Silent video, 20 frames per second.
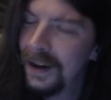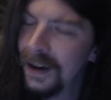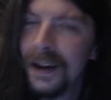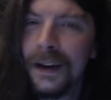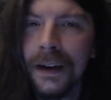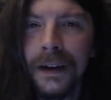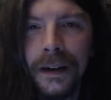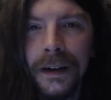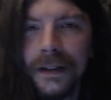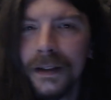
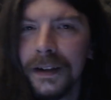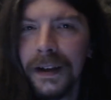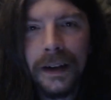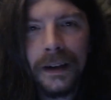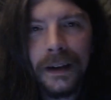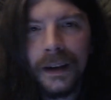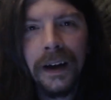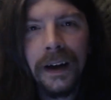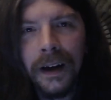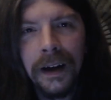because
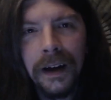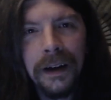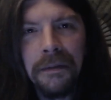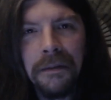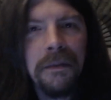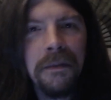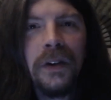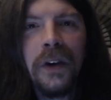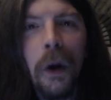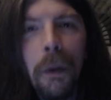again,
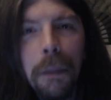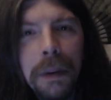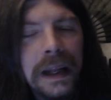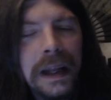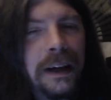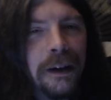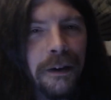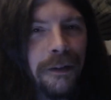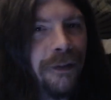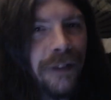nobody
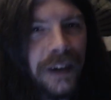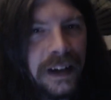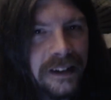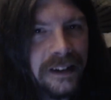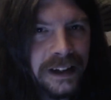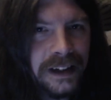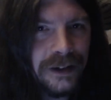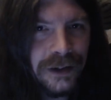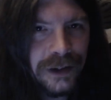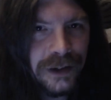could fix
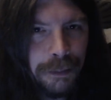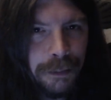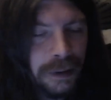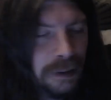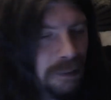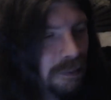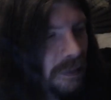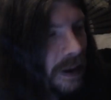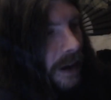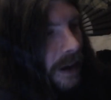this shit
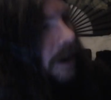but me.